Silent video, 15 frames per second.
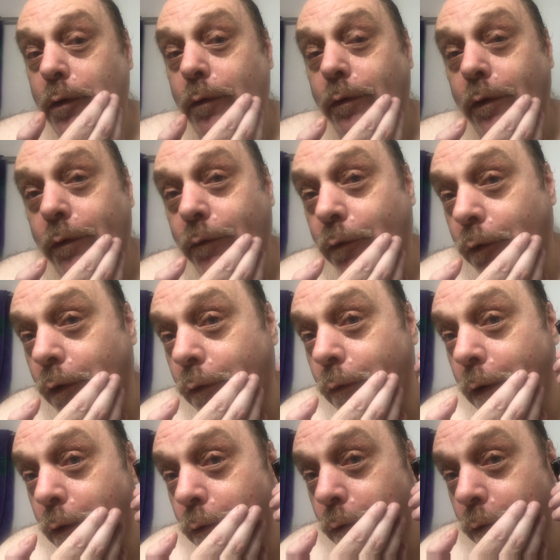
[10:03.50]
use this for a
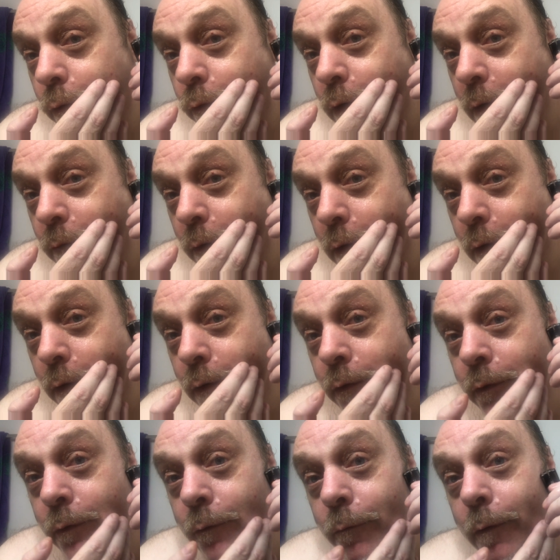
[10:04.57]
regular safety
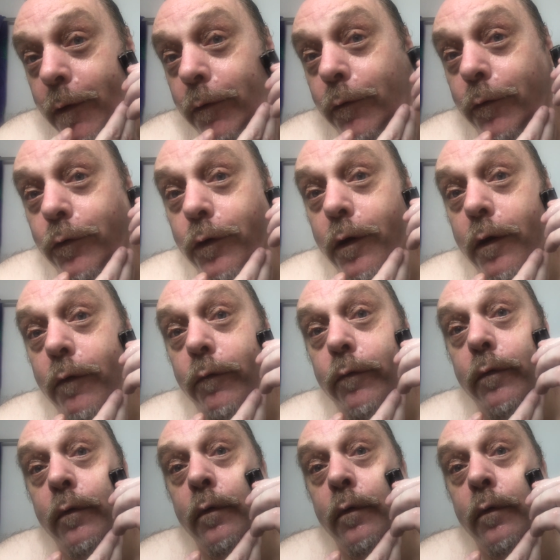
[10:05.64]
razor shave.